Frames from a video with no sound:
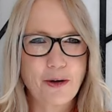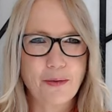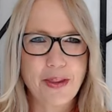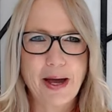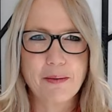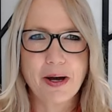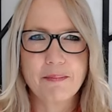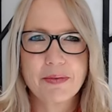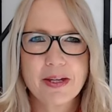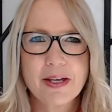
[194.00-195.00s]
on that
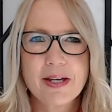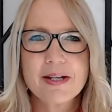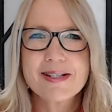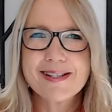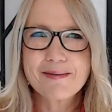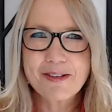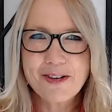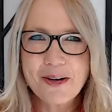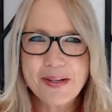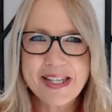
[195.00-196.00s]
one. So
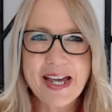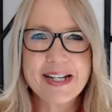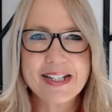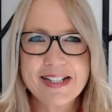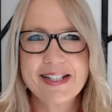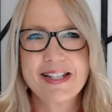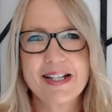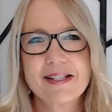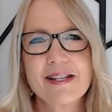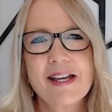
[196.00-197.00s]
before we get into
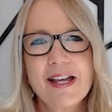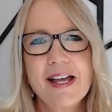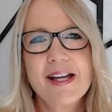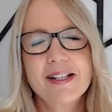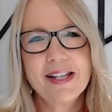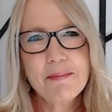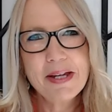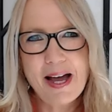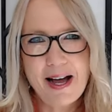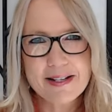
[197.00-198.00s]
this, let
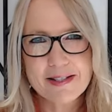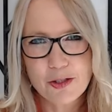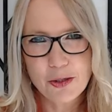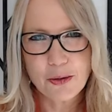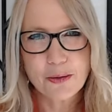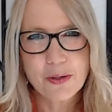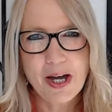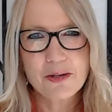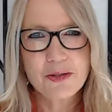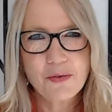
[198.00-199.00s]
me ask you
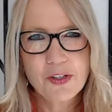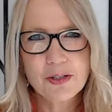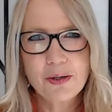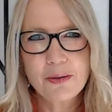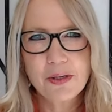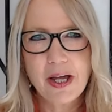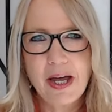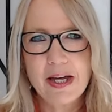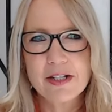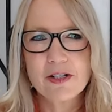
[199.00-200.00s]
a difficult
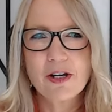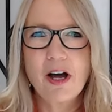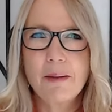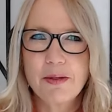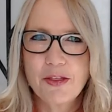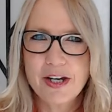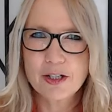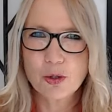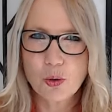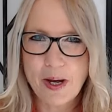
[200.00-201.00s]
and
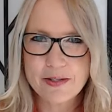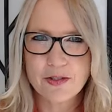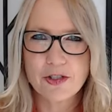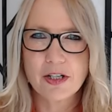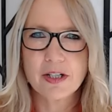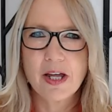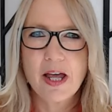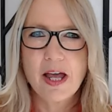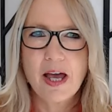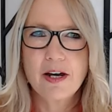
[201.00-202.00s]
hypothetical question,
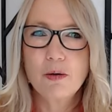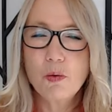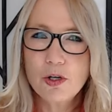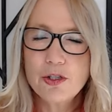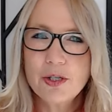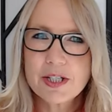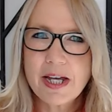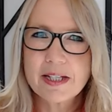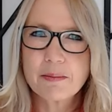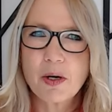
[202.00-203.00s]
and I want you to
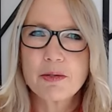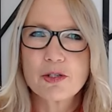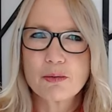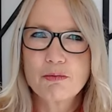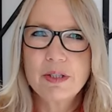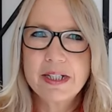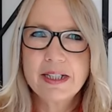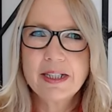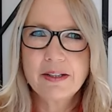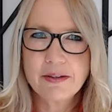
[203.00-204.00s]
take a moment to
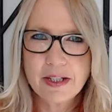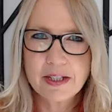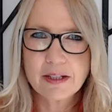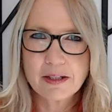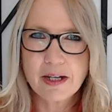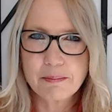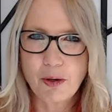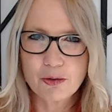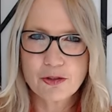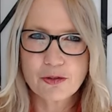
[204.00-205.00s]
really think and
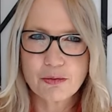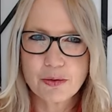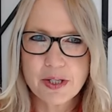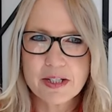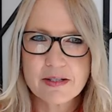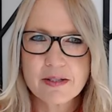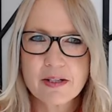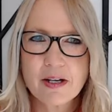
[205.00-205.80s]
ponder through this.